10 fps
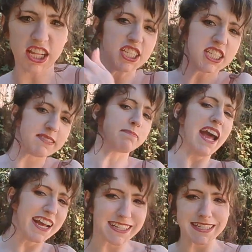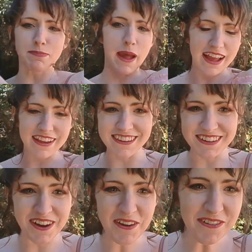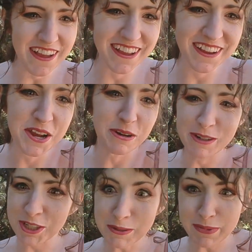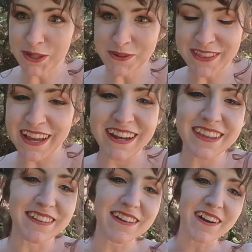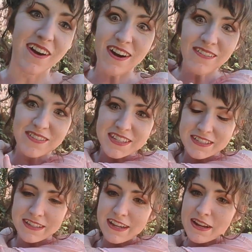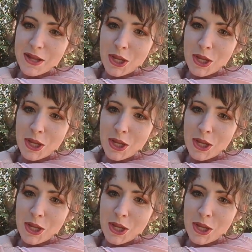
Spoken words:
Smack, smack, We shouldn't be doing that either, obviously.